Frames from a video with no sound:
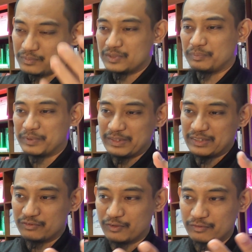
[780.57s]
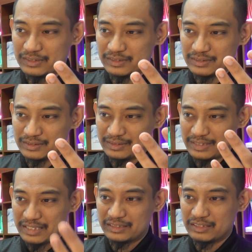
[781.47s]
perspective of this
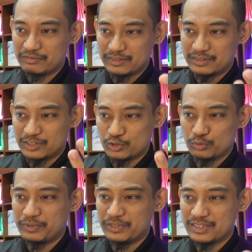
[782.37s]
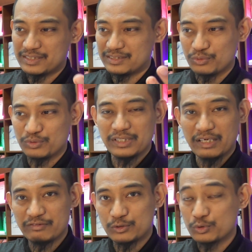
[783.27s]
narrative is the stupidest story
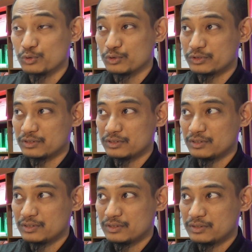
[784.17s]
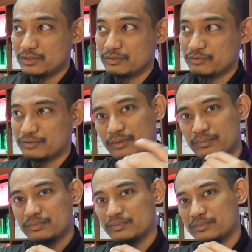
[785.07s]
ever told.
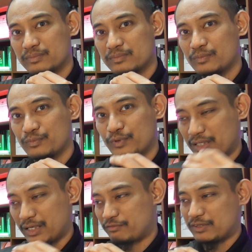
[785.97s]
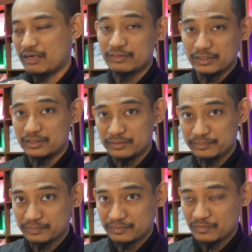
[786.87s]
From what I've covered,
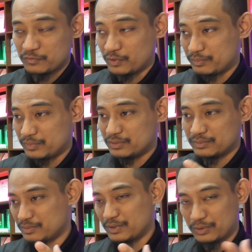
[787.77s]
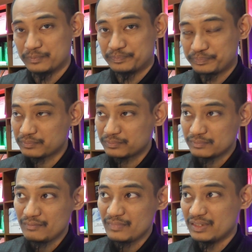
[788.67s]
from, you know,
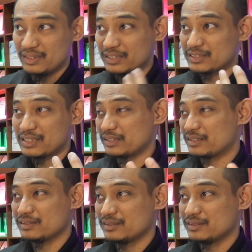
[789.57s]
it is like